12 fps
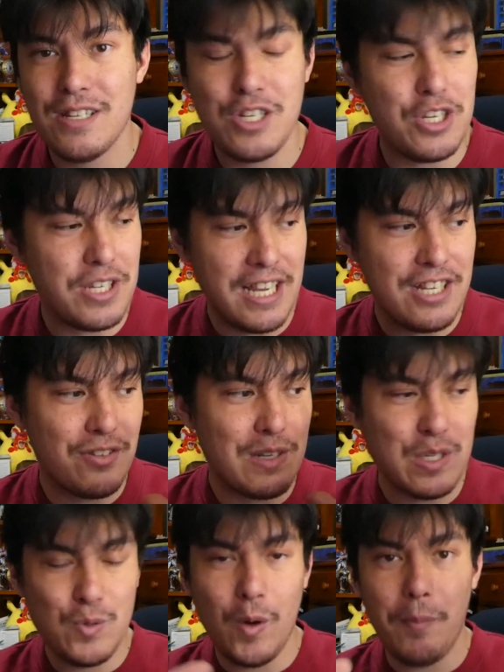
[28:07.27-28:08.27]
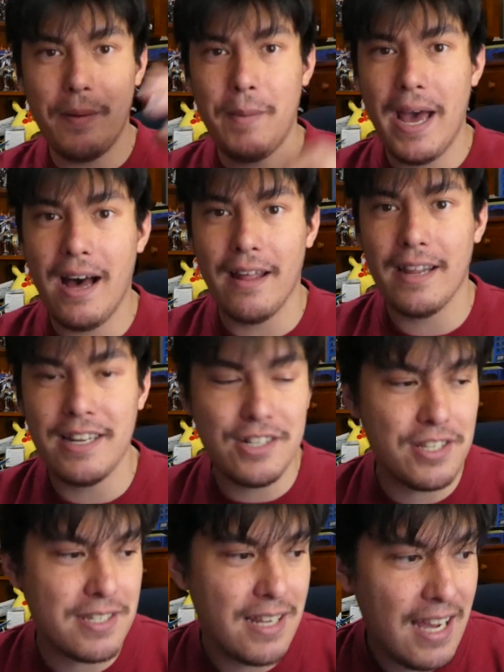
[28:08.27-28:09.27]
Just easily swap them out and
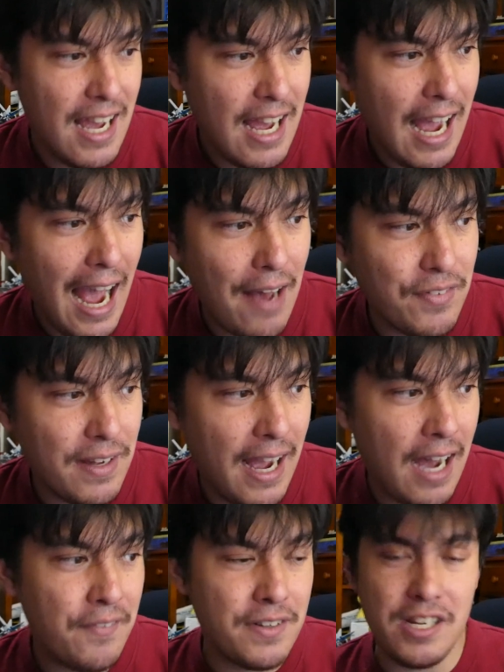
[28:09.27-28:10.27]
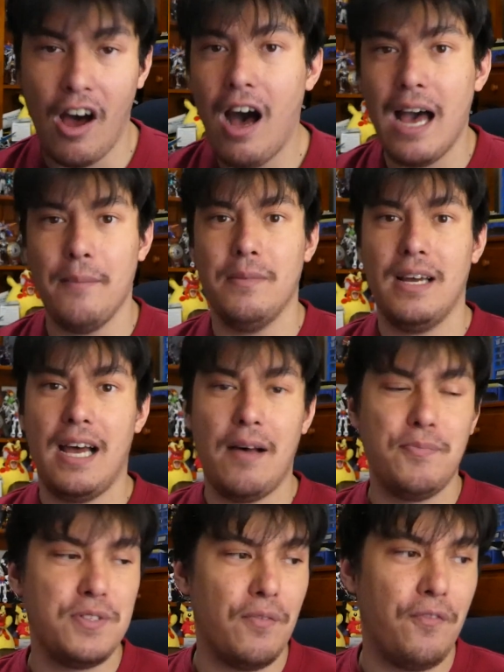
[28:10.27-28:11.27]
just have a time,
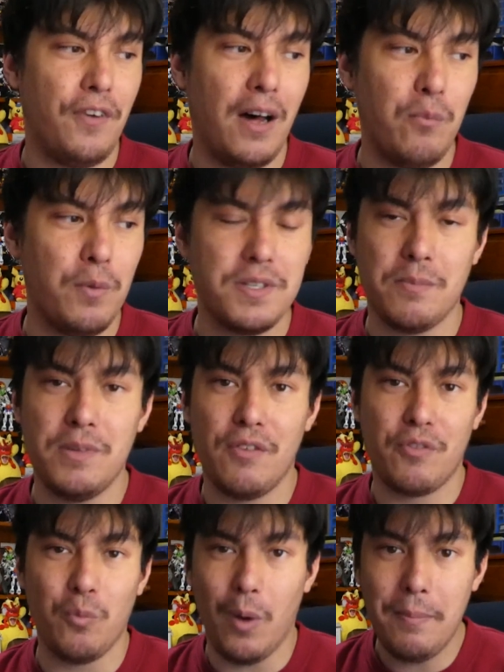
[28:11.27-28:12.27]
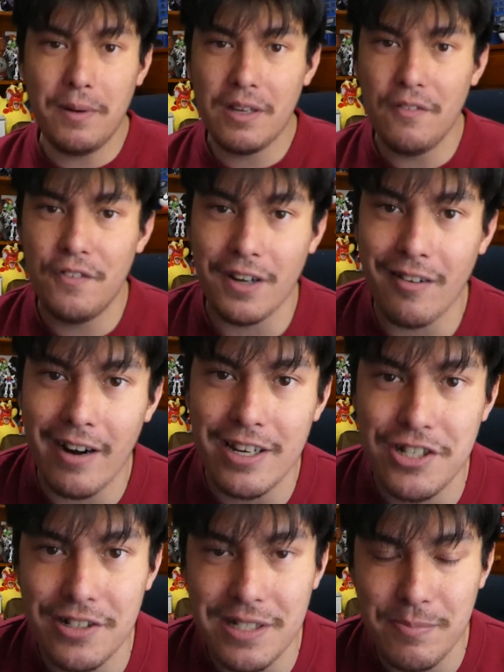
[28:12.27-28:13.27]
have some fun with some different weapon
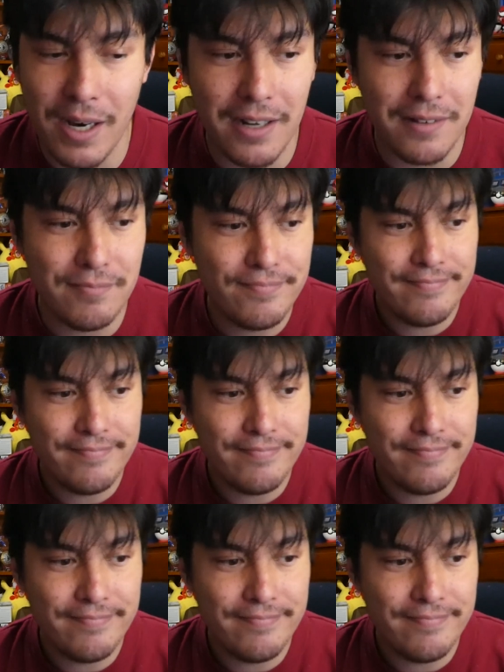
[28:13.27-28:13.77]
configurations. But